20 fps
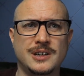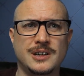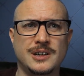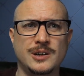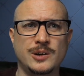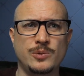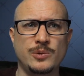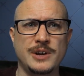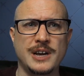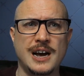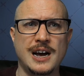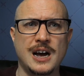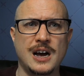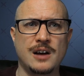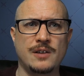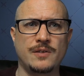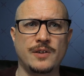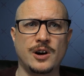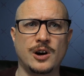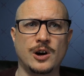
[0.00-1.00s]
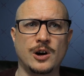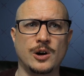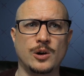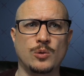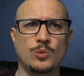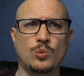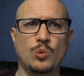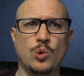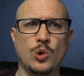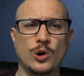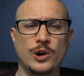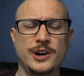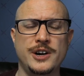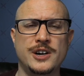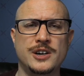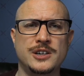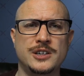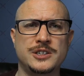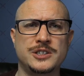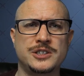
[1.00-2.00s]
We have our
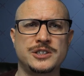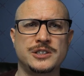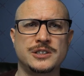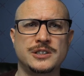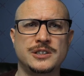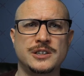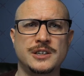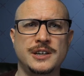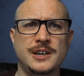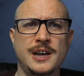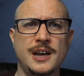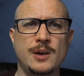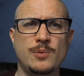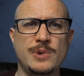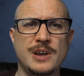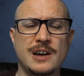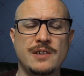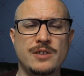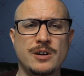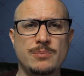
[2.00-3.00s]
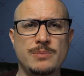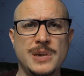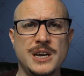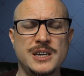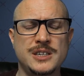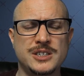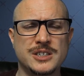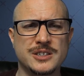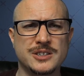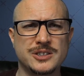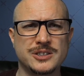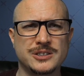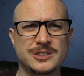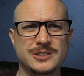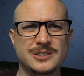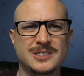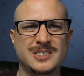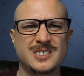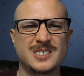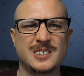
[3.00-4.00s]
warriors, and we have our mages.
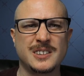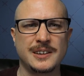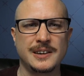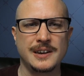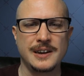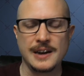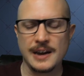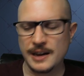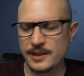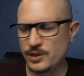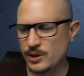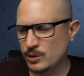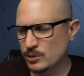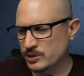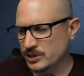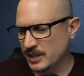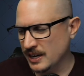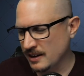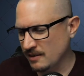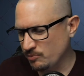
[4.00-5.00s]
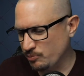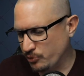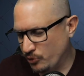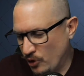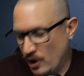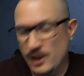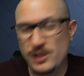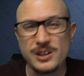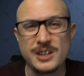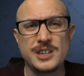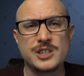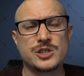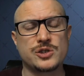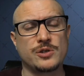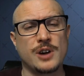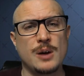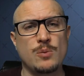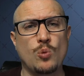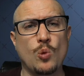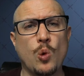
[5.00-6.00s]
And those kind of broadly
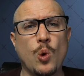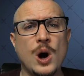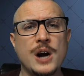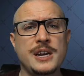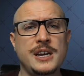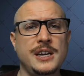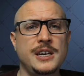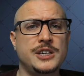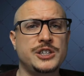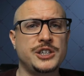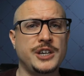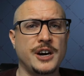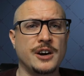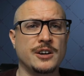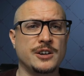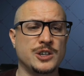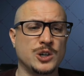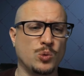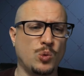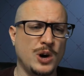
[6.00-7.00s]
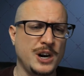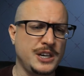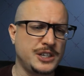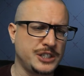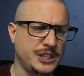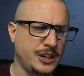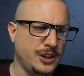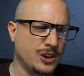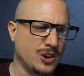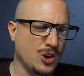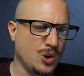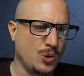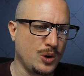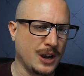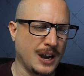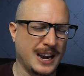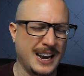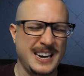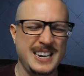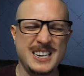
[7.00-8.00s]
describe what each character, what each hero
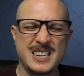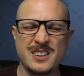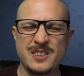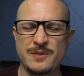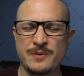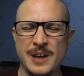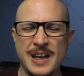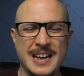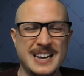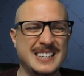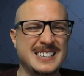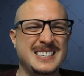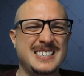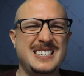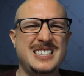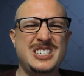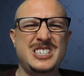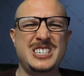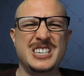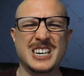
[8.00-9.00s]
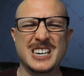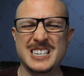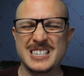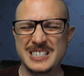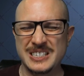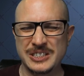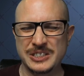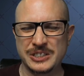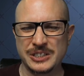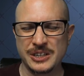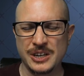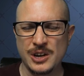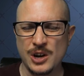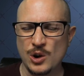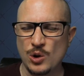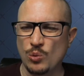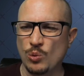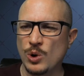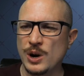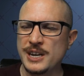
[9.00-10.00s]
kind of does,
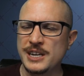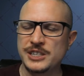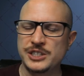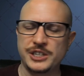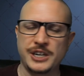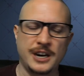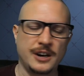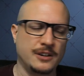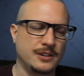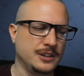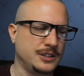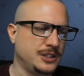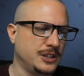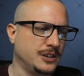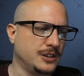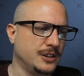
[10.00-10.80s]
what each character